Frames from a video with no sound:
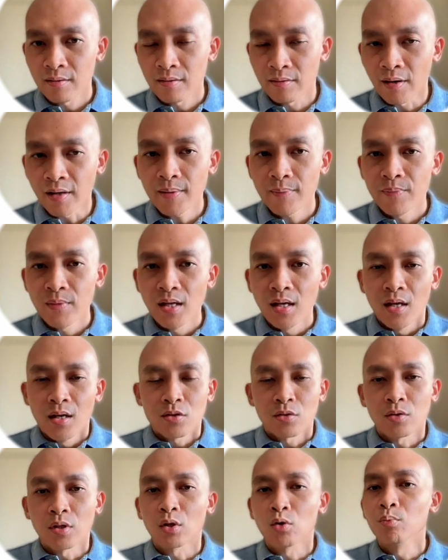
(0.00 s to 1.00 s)
right?
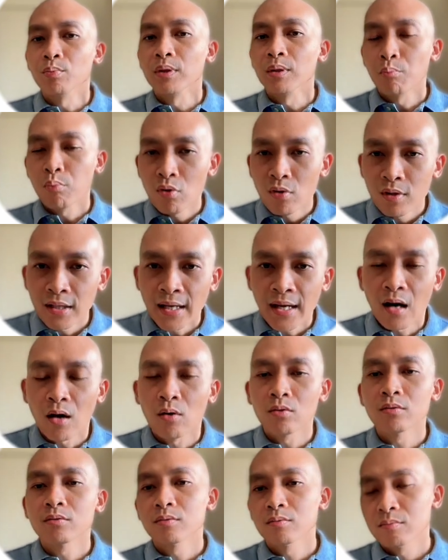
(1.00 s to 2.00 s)
So it could be poor
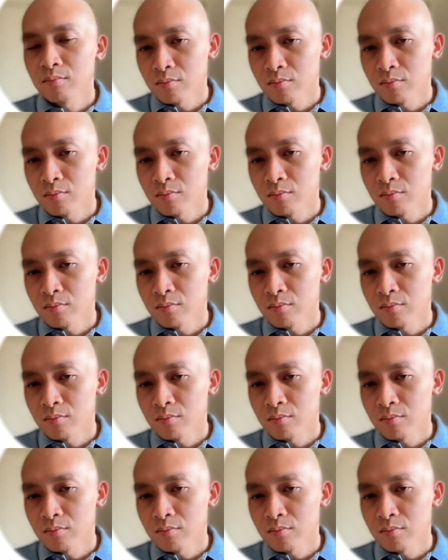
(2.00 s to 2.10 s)
layout,